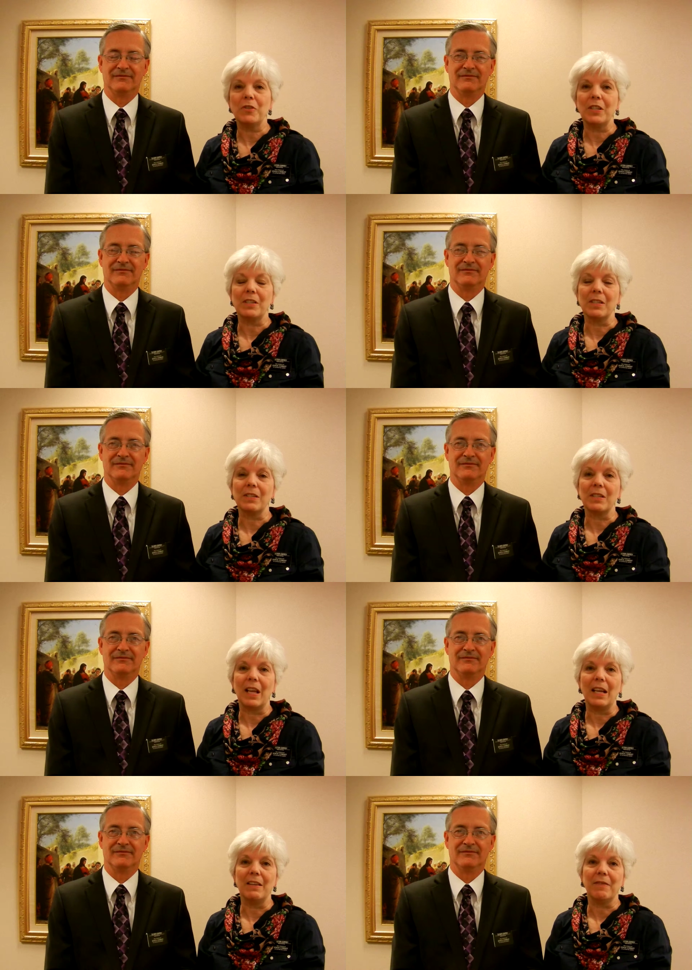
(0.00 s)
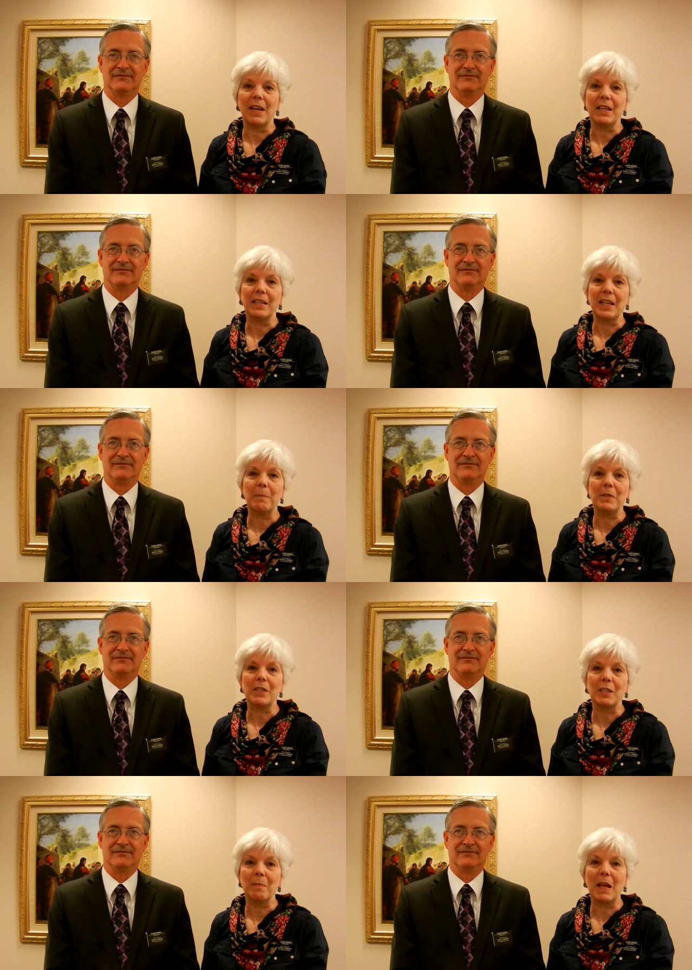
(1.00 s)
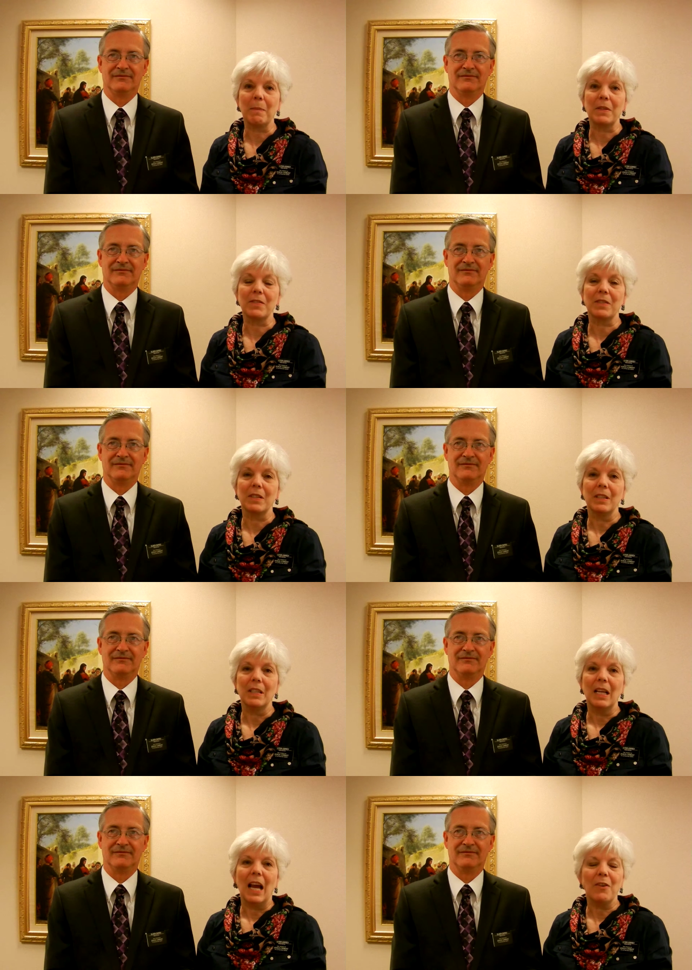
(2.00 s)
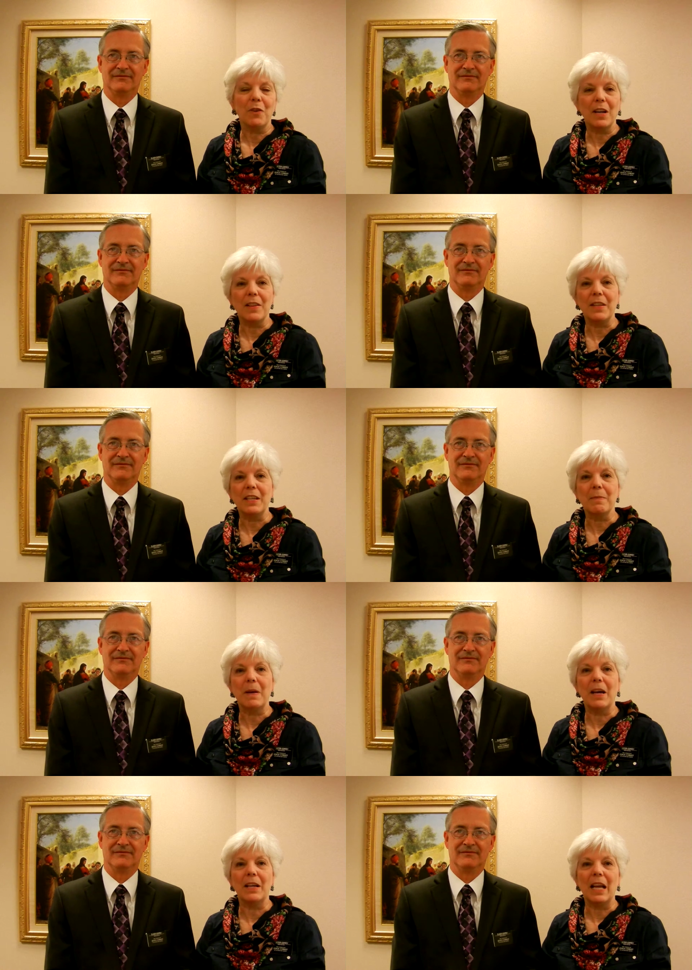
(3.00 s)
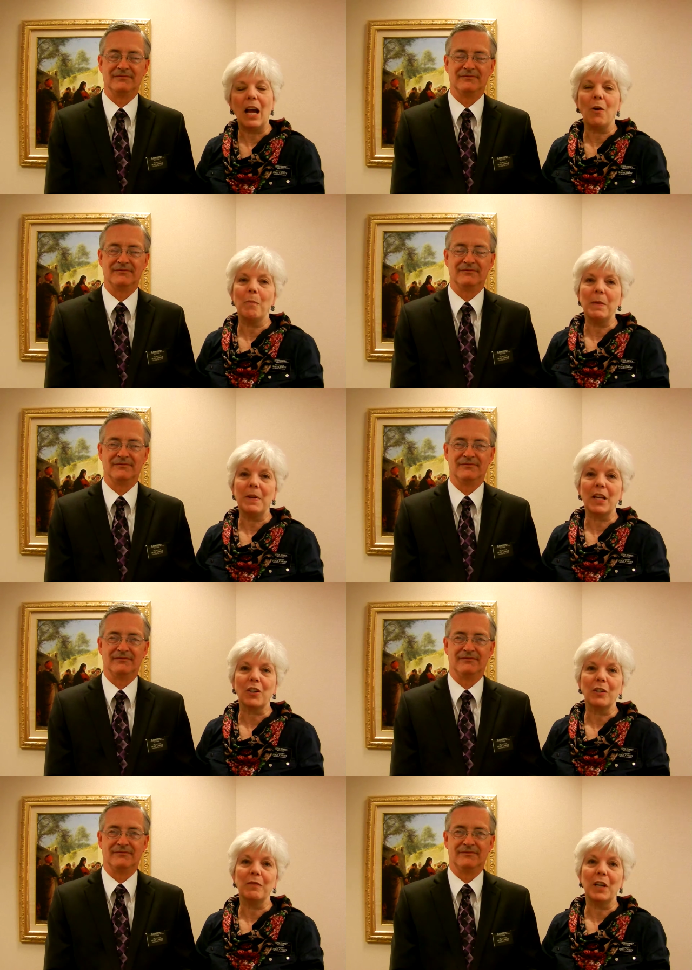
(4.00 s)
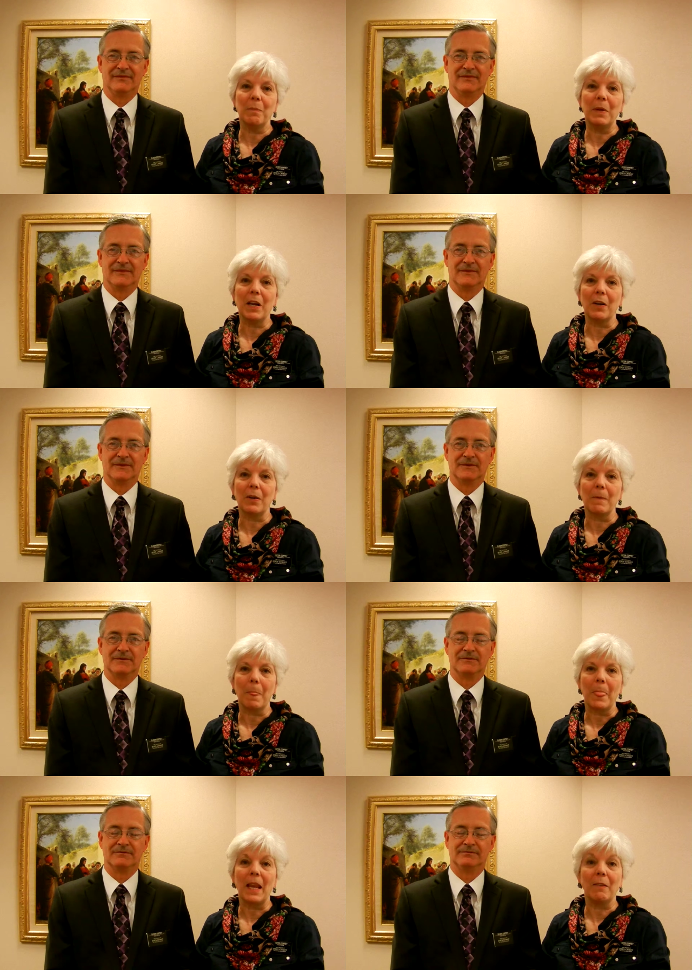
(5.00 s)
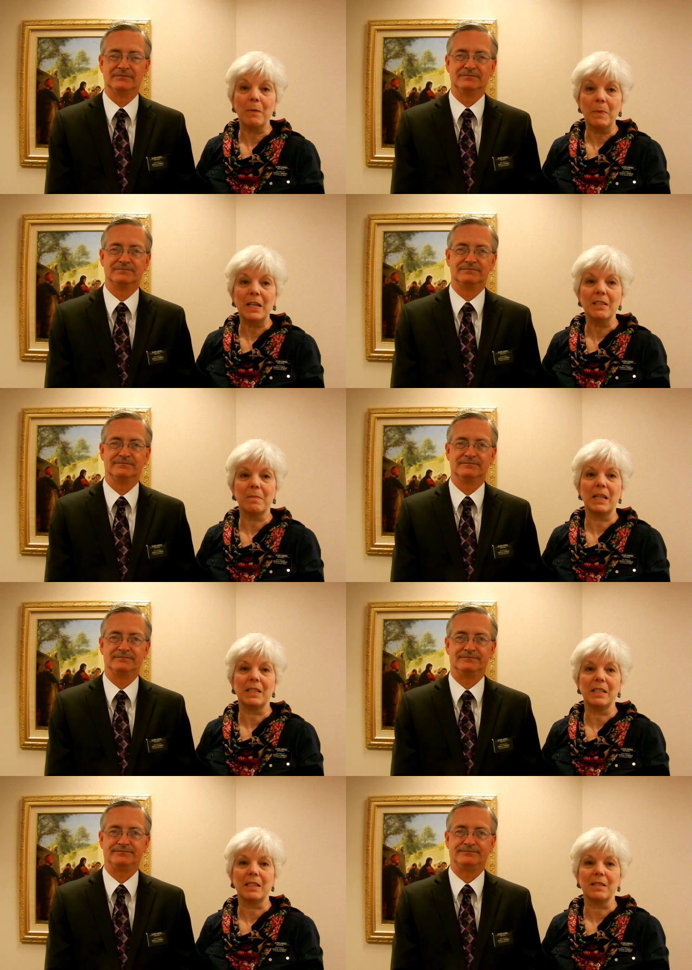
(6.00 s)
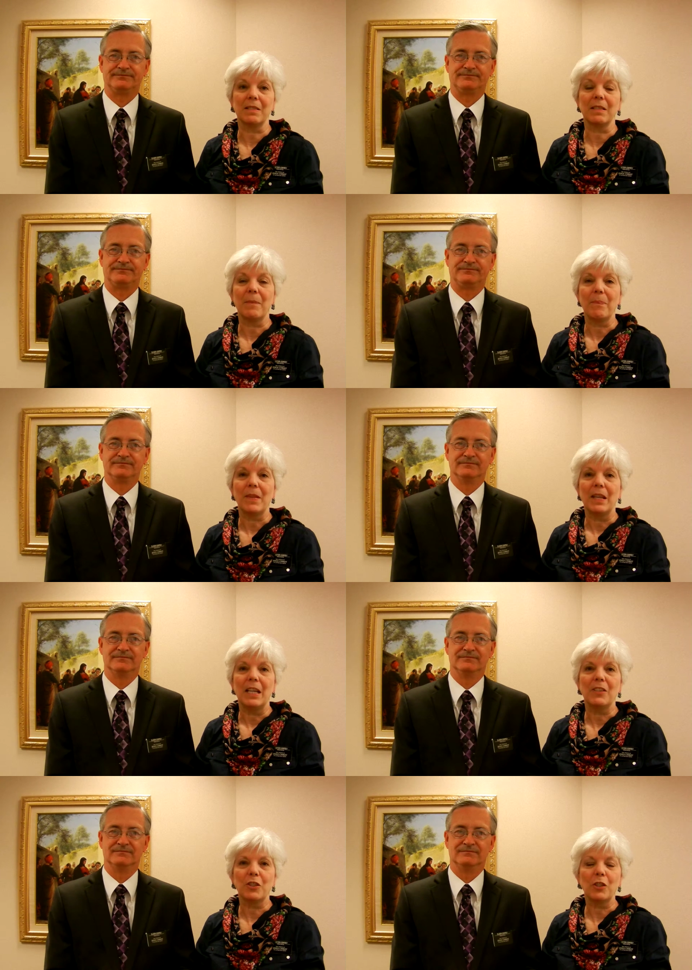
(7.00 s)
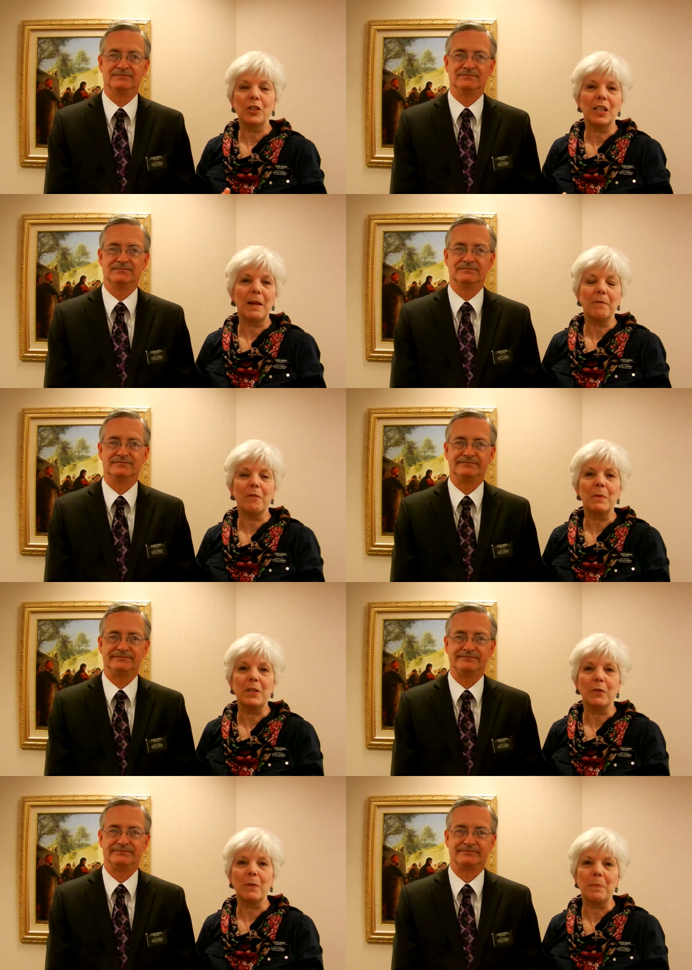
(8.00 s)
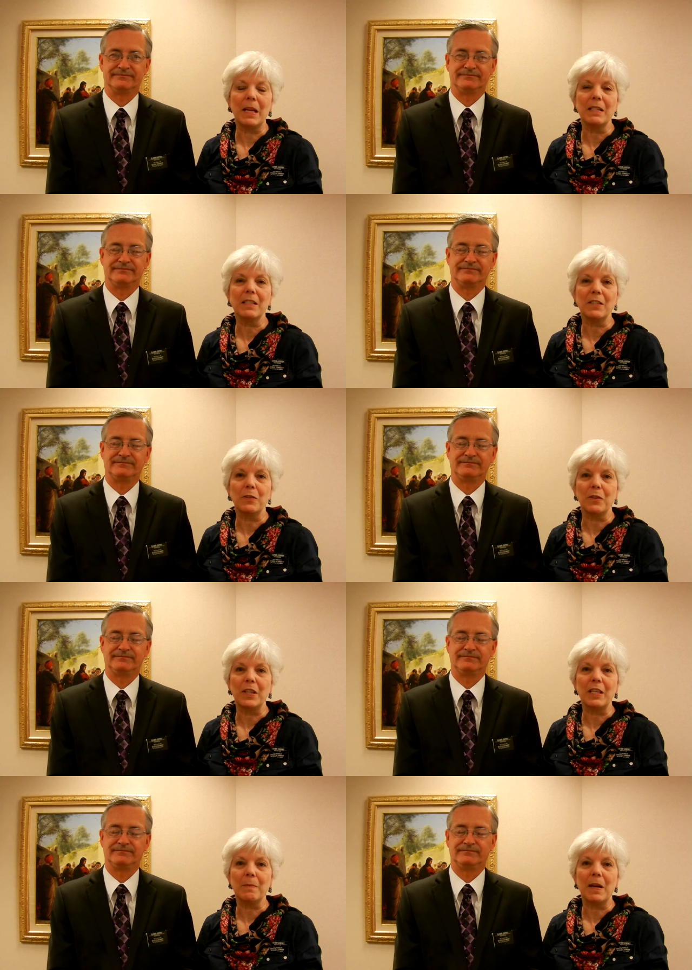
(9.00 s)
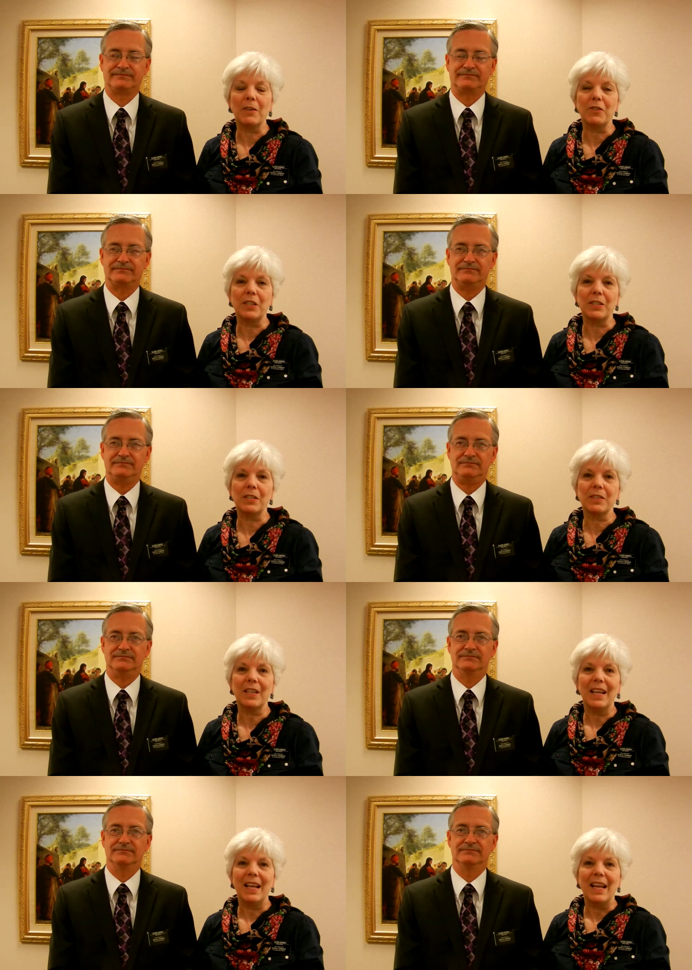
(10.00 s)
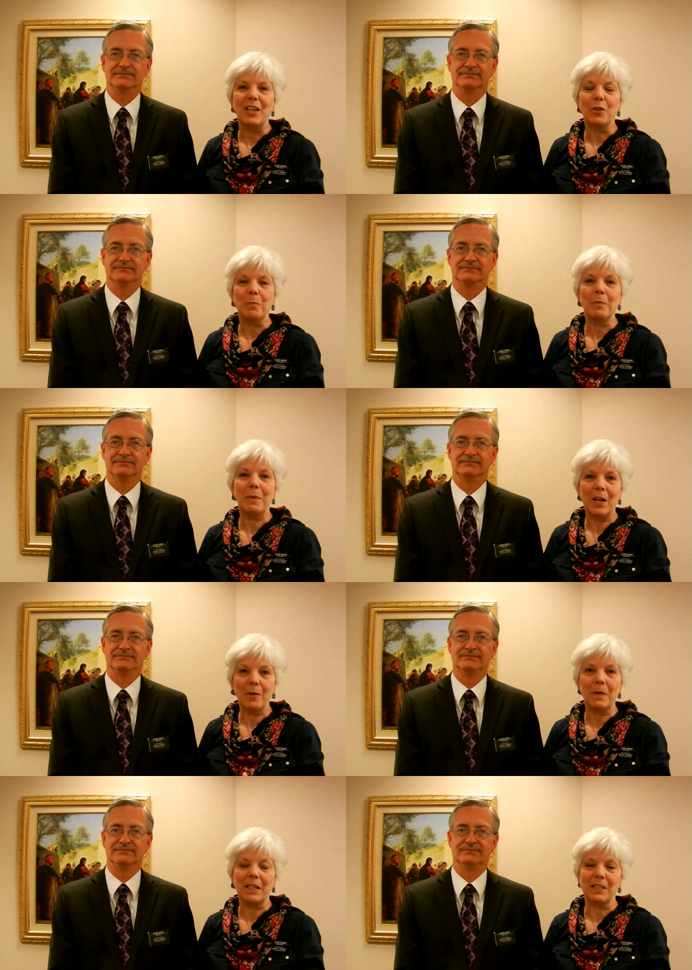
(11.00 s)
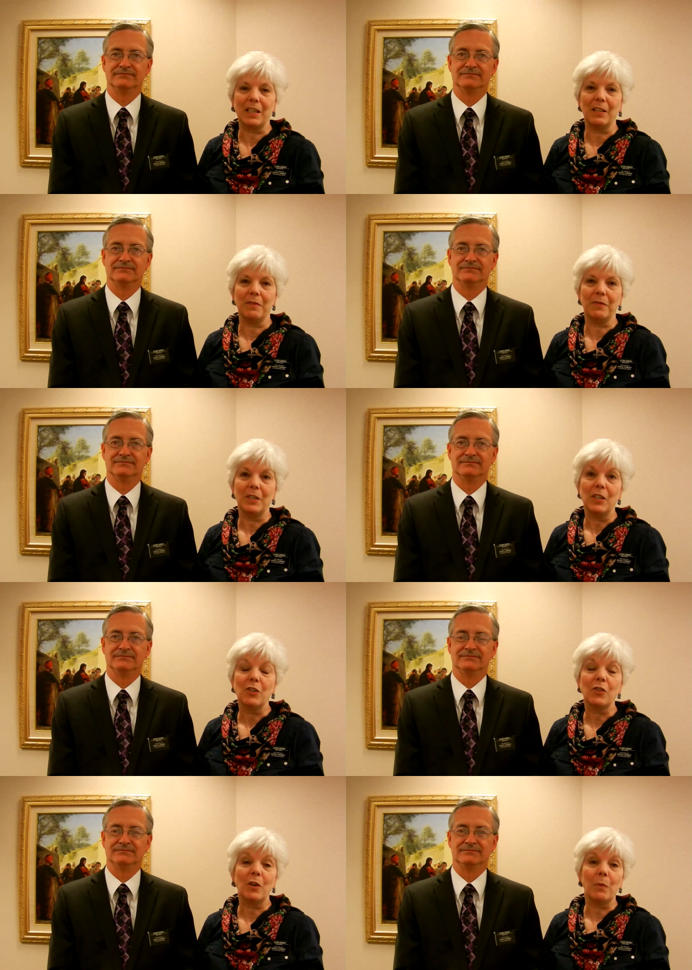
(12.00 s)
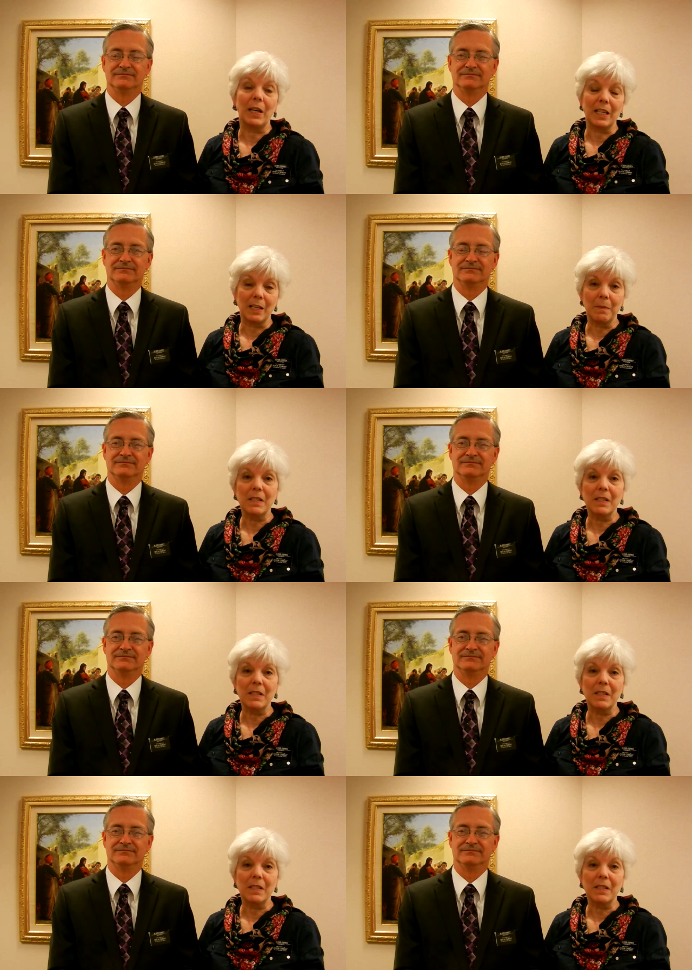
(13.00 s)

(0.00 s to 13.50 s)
Speaker 1: Jesus, and if I kept his commandments. I try to think about how maybe I could have done better, and I repent of my sins. It's a good time for me to repent and to think about Jesus and to prepare myself so that when I come